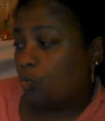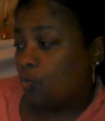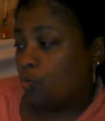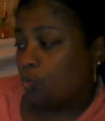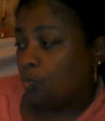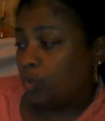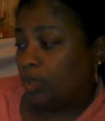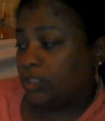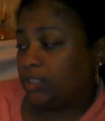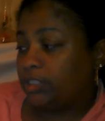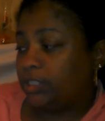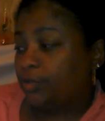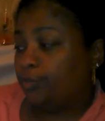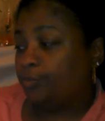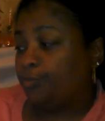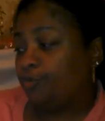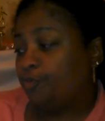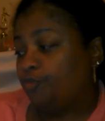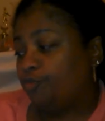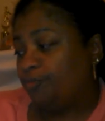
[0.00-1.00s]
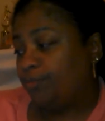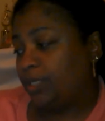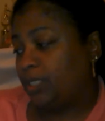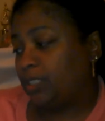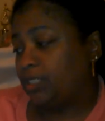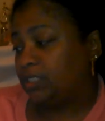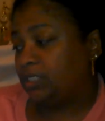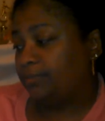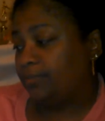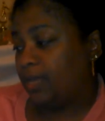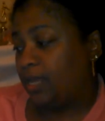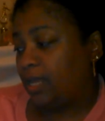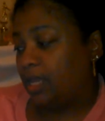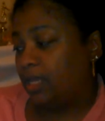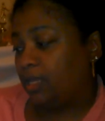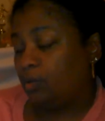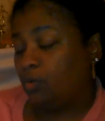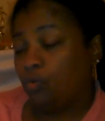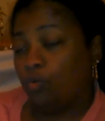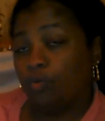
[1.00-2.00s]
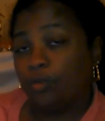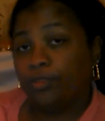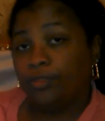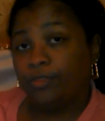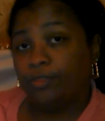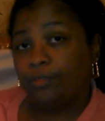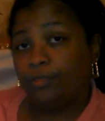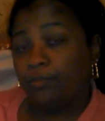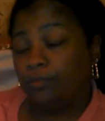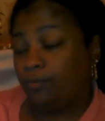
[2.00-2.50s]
once improvement is made on